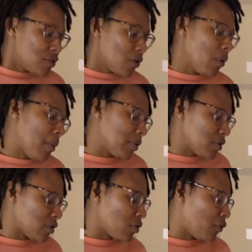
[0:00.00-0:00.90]
So I'm going to
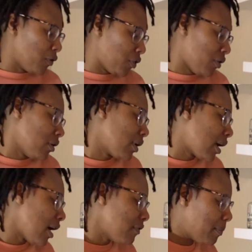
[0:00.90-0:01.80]
start off with
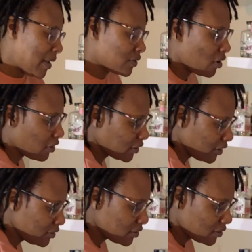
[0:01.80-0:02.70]
Cava based
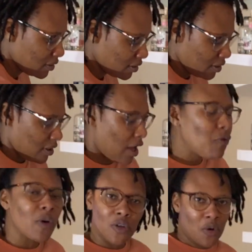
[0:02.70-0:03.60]
cocktails.
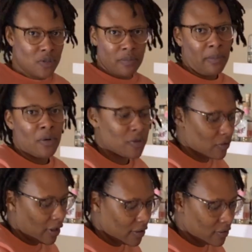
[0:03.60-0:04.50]
Everyone knows a mimosa,
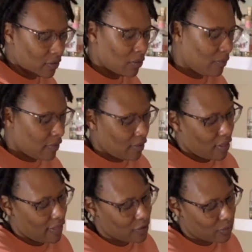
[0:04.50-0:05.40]
right? So
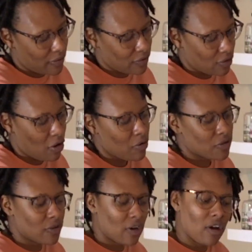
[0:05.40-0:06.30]
that's why there's an
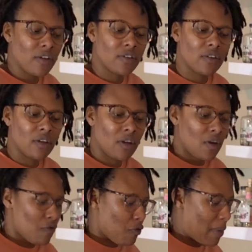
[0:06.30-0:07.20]
orange in the glass
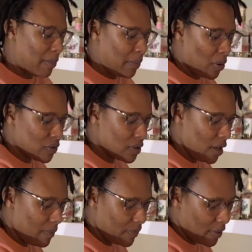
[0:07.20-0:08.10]
for my mimosa.
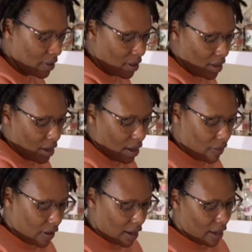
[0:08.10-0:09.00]

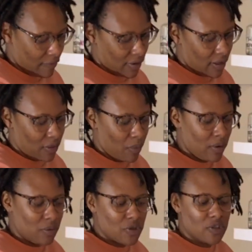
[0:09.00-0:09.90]
And then I have another
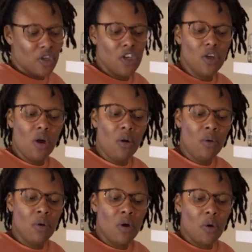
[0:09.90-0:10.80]
one which is a Hugo,
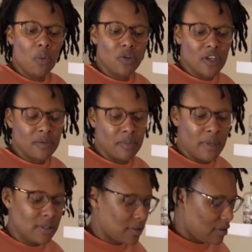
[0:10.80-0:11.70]
which has
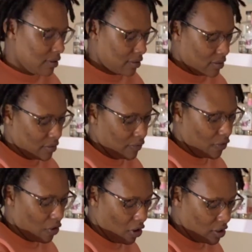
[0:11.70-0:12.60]
mint
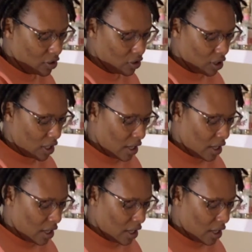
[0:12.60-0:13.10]
for garnish.